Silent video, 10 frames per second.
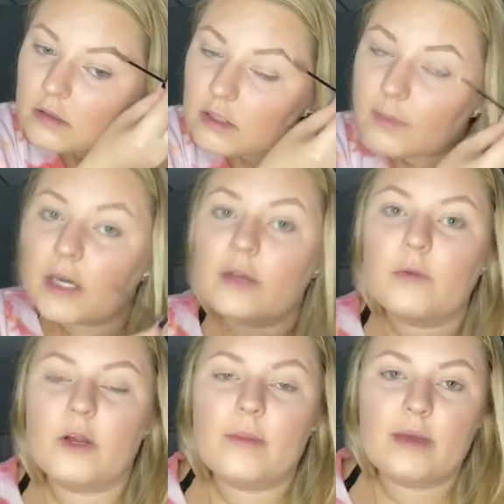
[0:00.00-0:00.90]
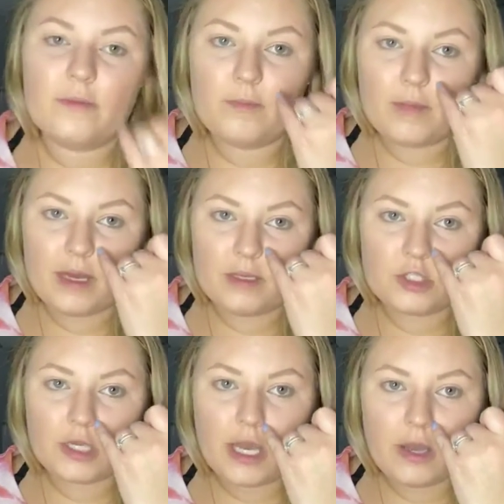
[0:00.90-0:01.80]
Come on, where are my
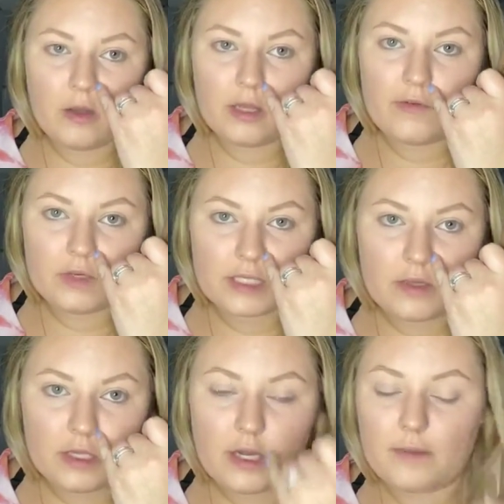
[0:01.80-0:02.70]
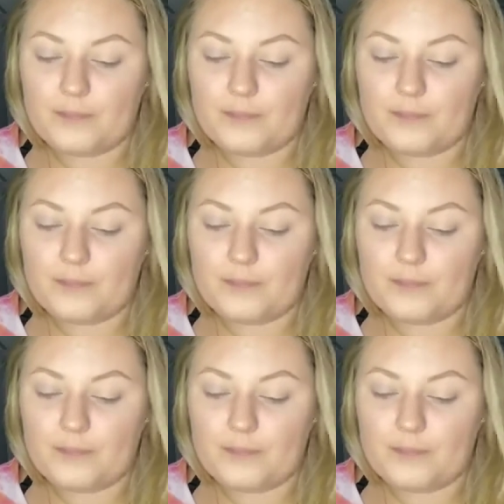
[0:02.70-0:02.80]
Chicago lovers out there?